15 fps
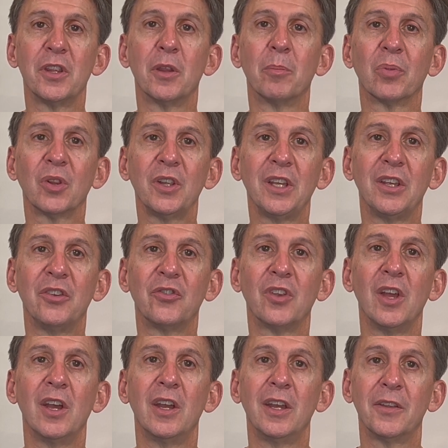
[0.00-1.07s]
then please
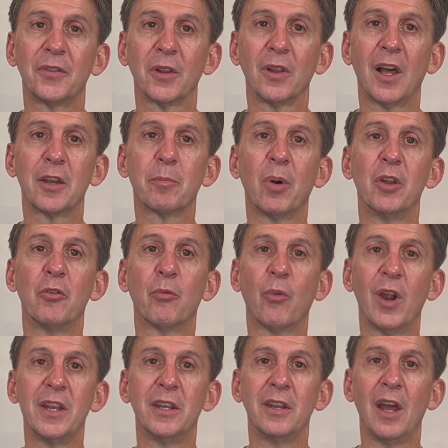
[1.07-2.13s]
hit the like button
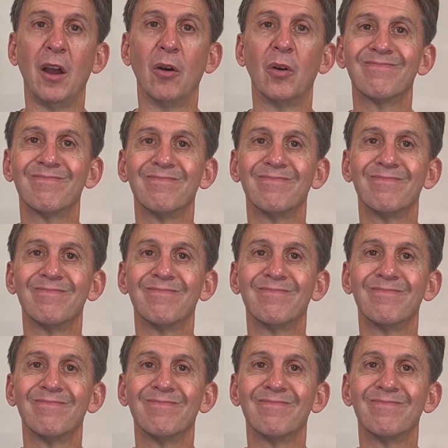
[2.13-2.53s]
right now.